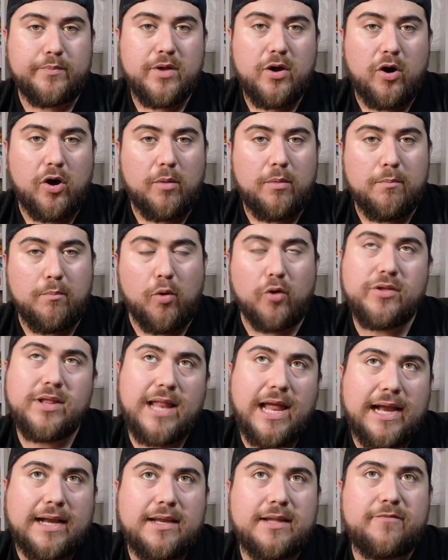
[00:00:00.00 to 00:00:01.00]
More than
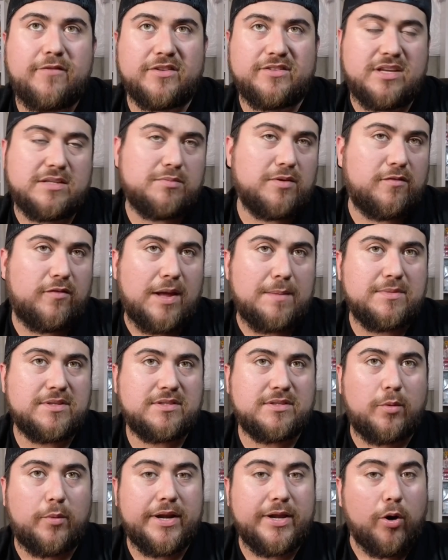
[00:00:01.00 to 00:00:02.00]
likely, Phantasmal Flames is
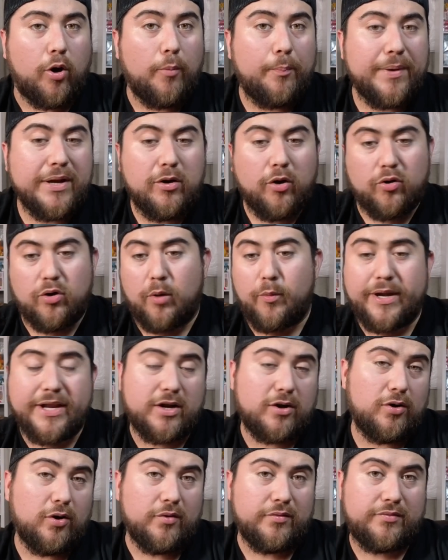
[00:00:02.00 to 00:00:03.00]
already open or already
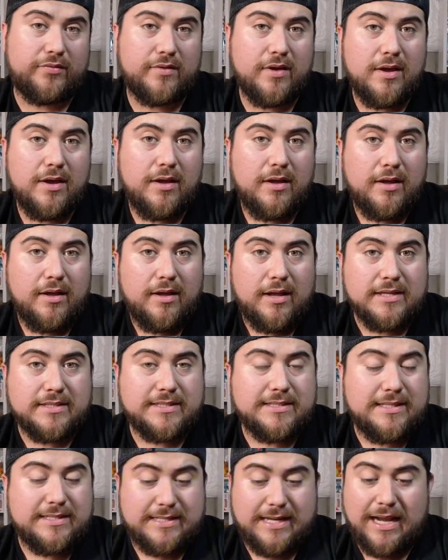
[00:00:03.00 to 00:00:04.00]
closed.
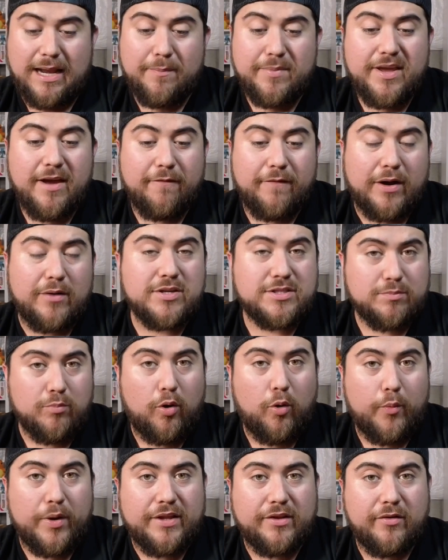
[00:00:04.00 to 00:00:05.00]
It's going to be a very small
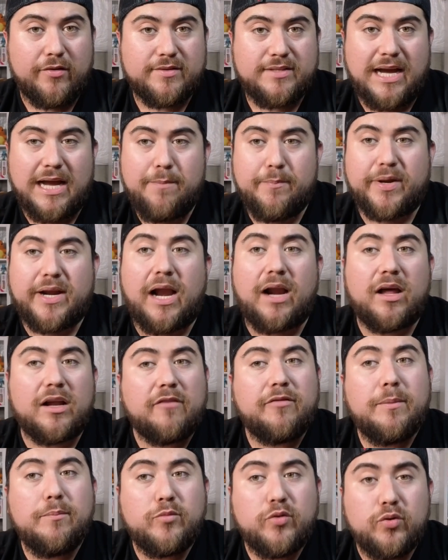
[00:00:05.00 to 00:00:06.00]
window of time, but a lot of
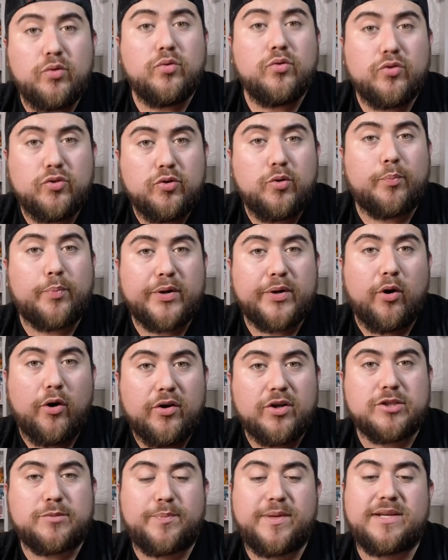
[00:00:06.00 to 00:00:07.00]
them do
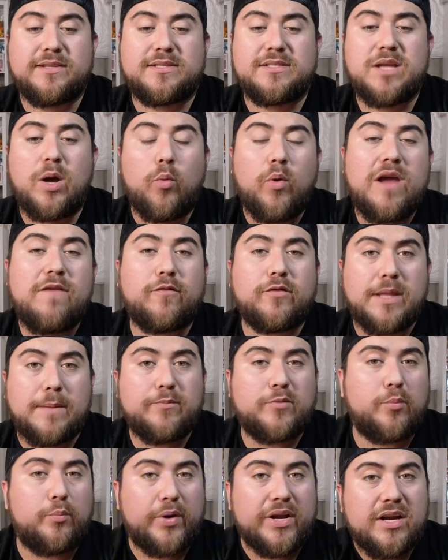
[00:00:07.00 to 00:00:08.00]
pre-orders because it's a way for them to
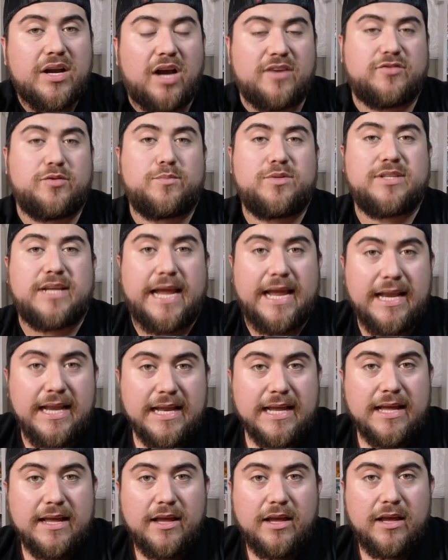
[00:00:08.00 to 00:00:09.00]
bring customers in
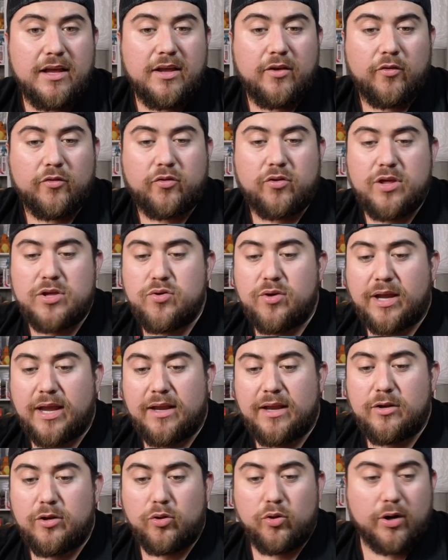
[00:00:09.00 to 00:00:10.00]
so that you
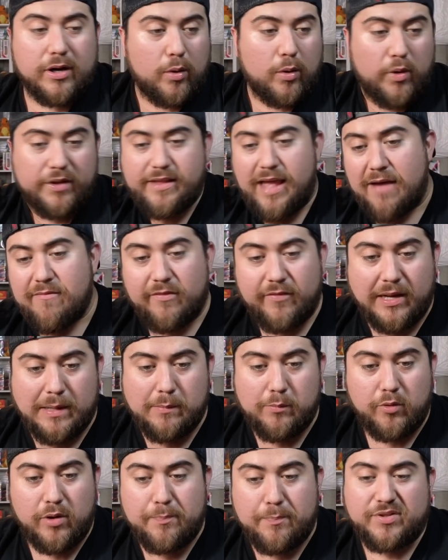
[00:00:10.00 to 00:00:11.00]
can look at what they have
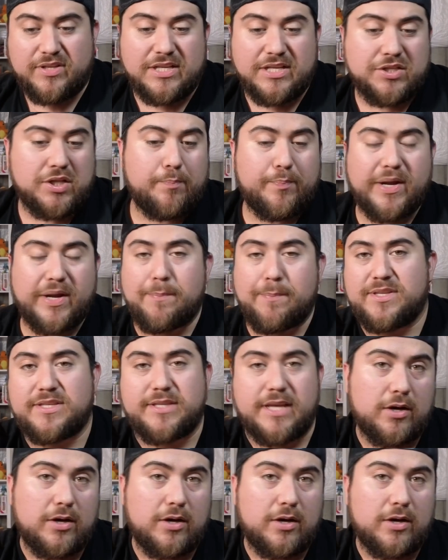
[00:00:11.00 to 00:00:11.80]
available and potentially pick up a single